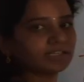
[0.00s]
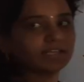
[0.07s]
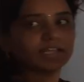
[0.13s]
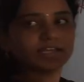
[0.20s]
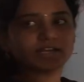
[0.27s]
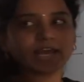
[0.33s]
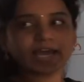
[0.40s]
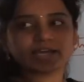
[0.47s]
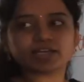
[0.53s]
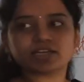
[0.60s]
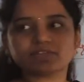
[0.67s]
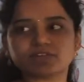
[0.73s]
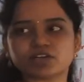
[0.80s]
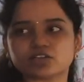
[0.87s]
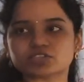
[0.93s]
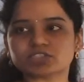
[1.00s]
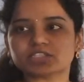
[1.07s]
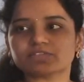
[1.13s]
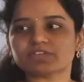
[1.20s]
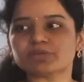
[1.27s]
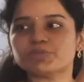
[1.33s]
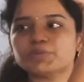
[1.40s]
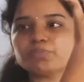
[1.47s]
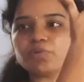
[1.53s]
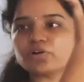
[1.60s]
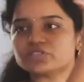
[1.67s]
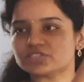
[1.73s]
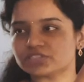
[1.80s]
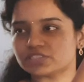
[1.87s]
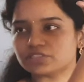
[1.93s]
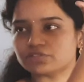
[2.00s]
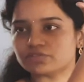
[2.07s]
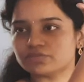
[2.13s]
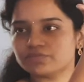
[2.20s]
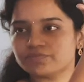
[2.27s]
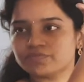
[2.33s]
the angular velocity will be positive.